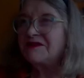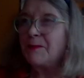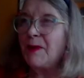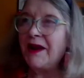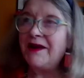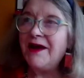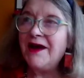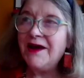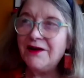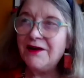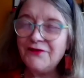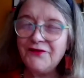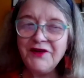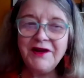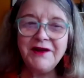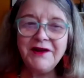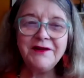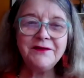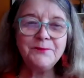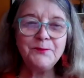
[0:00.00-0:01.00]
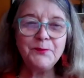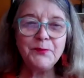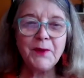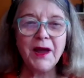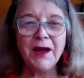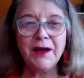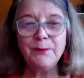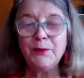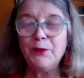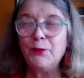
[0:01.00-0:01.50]
Menna Elfyn.
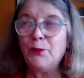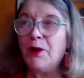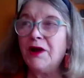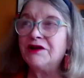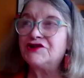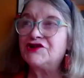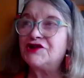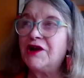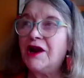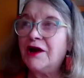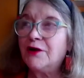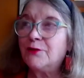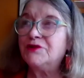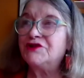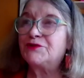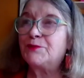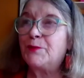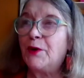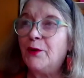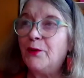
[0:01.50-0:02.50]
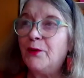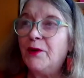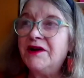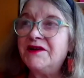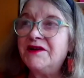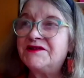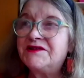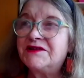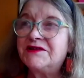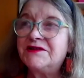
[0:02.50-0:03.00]
I'm a Welsh language
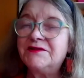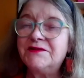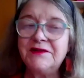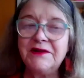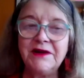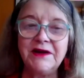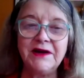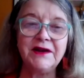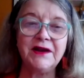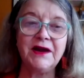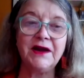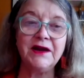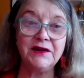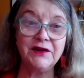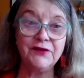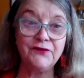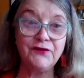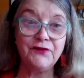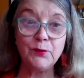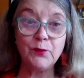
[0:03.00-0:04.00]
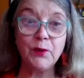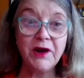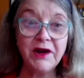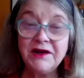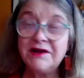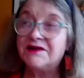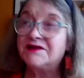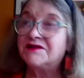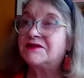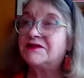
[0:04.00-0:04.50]
poet and I live in
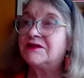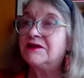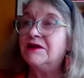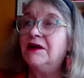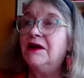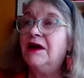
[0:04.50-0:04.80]
Wales,